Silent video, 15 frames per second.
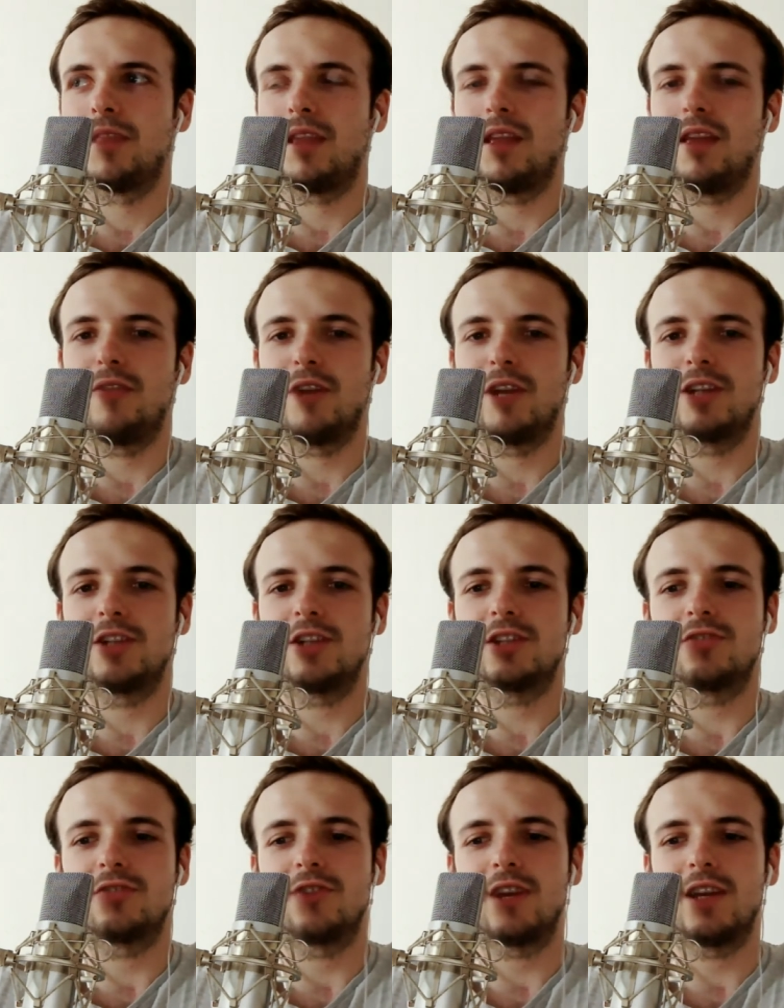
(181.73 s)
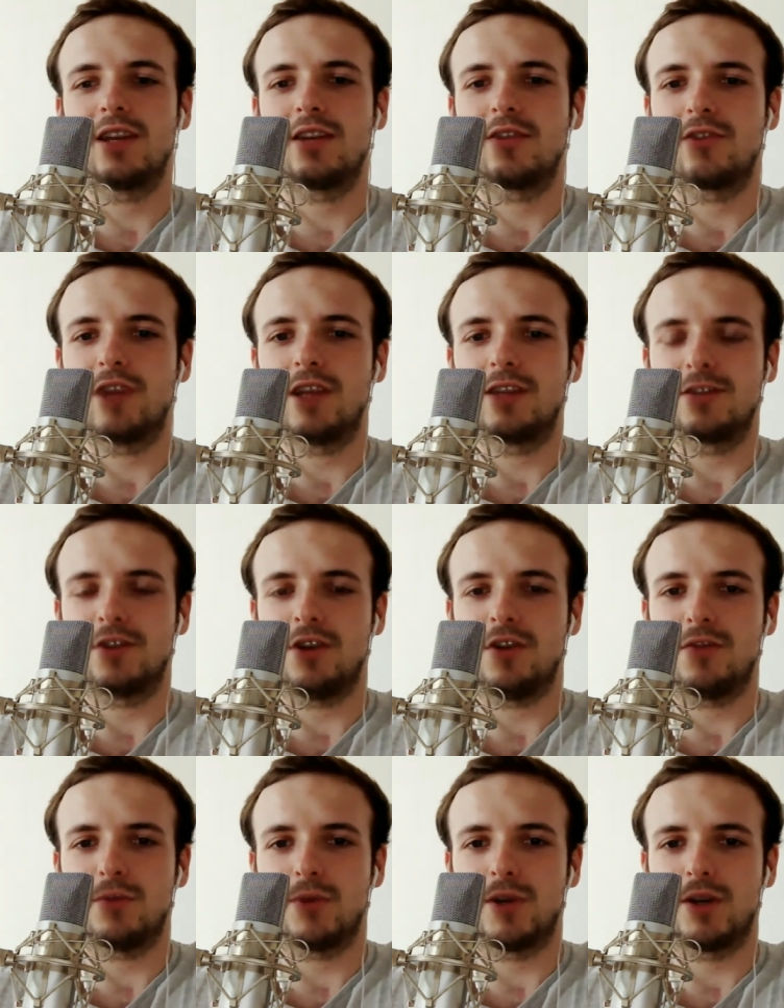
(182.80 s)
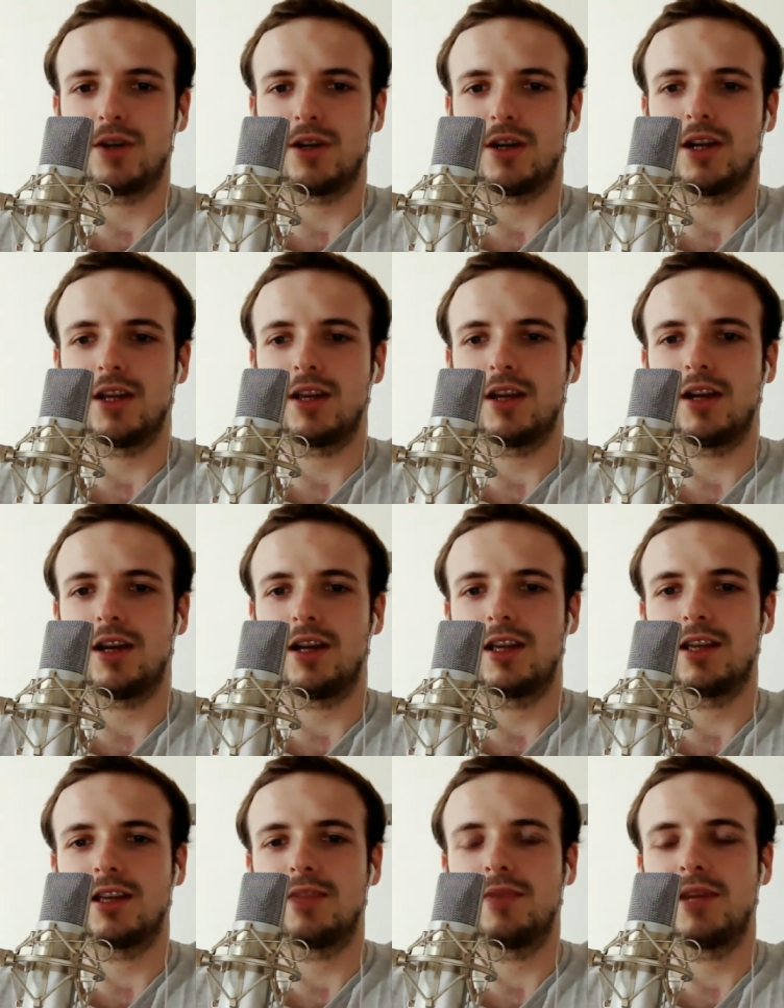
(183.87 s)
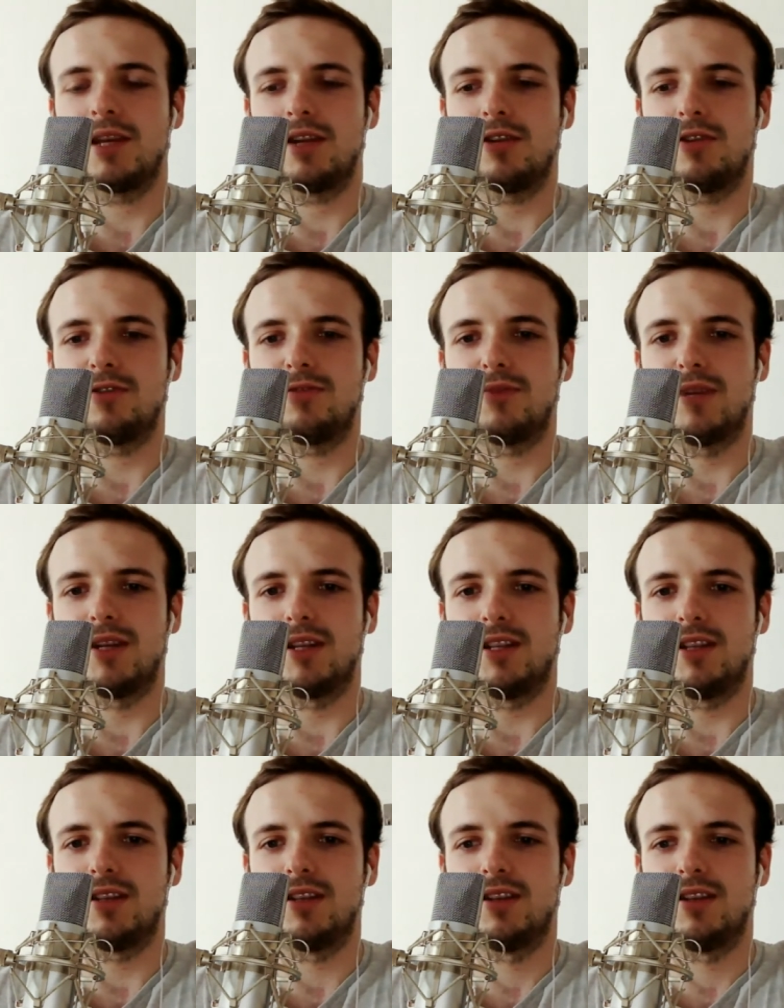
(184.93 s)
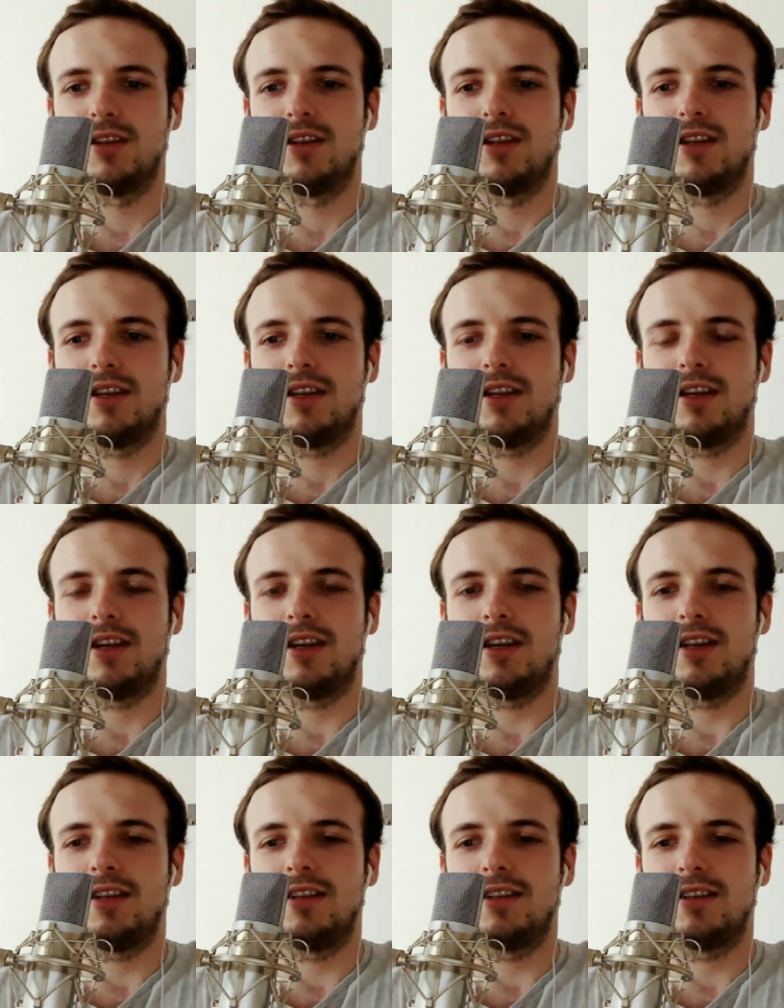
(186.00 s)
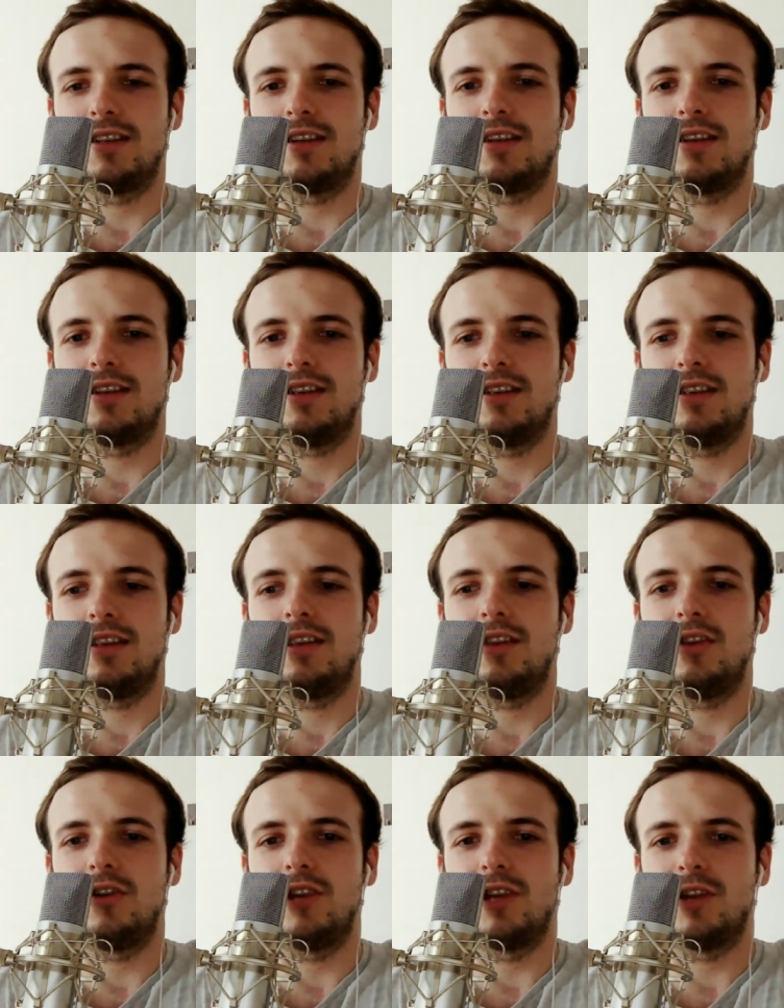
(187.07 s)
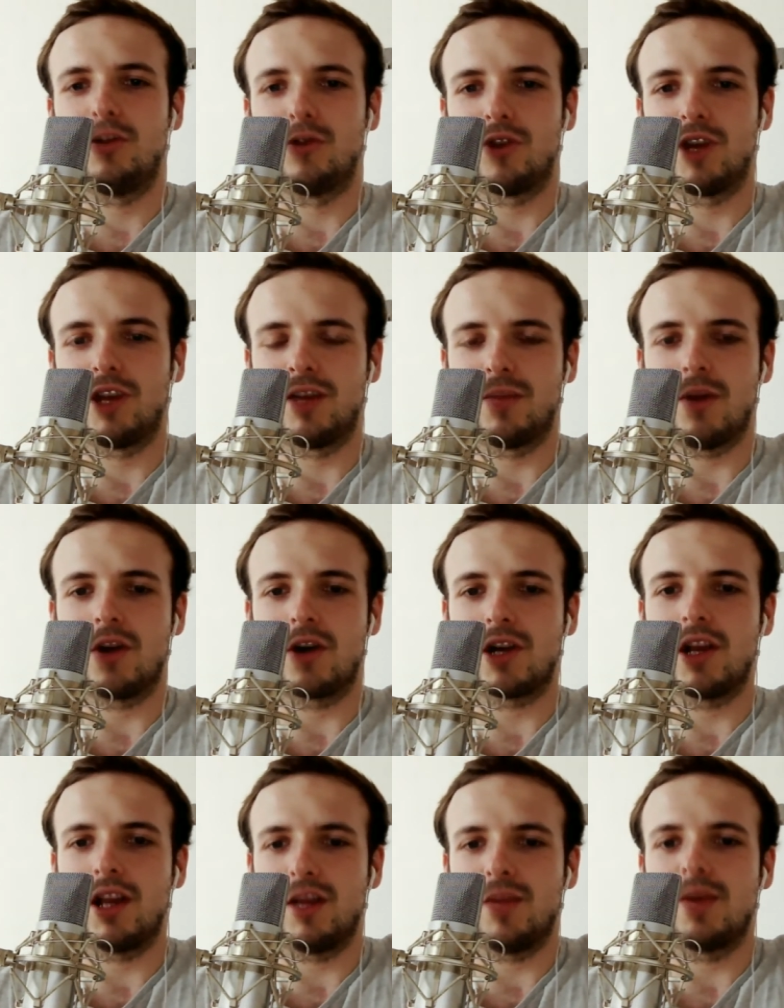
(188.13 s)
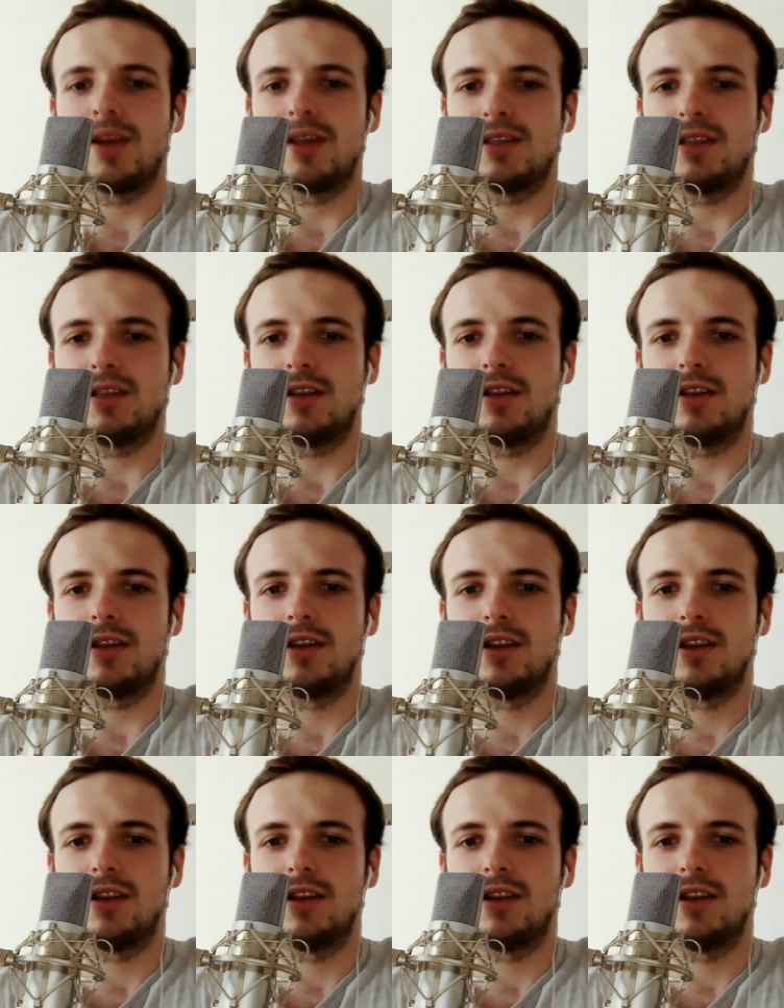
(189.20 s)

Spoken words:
if I just write great software, I can make a lot of money, and ignoring marketing basically.